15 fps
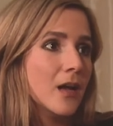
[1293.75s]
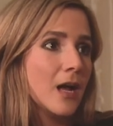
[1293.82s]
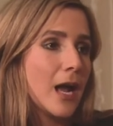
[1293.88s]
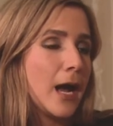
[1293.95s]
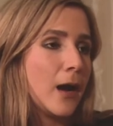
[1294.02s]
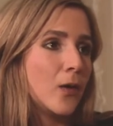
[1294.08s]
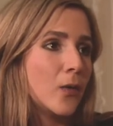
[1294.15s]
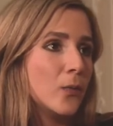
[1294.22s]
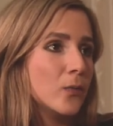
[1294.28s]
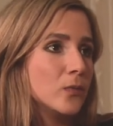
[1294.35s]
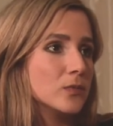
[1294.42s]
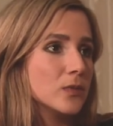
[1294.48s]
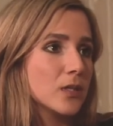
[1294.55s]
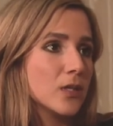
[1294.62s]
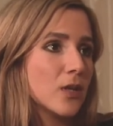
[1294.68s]
How
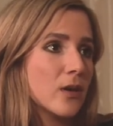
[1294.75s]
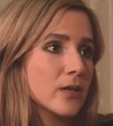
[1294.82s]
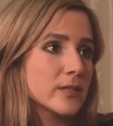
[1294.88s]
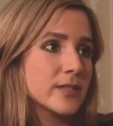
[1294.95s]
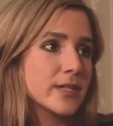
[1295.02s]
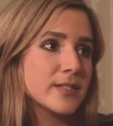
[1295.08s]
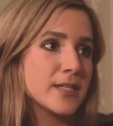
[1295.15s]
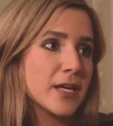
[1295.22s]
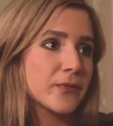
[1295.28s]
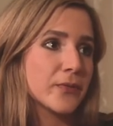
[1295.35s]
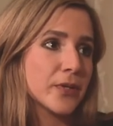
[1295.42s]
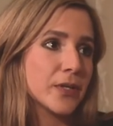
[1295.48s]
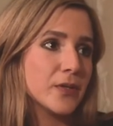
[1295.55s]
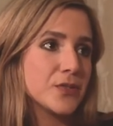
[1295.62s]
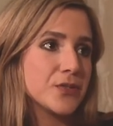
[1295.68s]
long did it take for
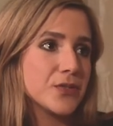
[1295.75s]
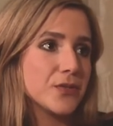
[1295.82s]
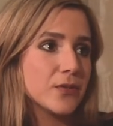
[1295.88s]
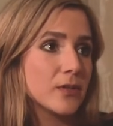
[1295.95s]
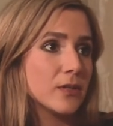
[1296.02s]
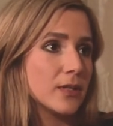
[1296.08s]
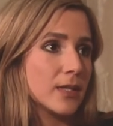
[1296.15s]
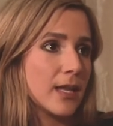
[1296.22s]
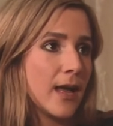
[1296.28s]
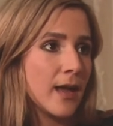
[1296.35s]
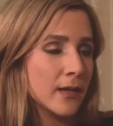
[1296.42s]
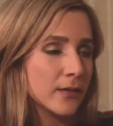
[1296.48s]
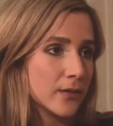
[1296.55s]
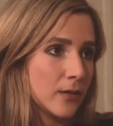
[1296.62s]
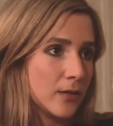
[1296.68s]
you to
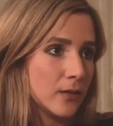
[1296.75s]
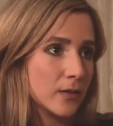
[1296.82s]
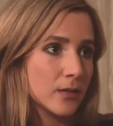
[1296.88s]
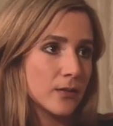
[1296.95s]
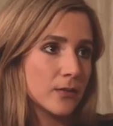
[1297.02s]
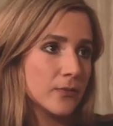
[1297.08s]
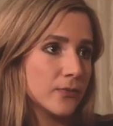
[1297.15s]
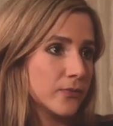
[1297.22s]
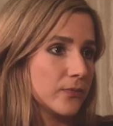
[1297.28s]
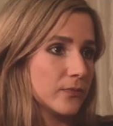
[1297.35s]
collect all of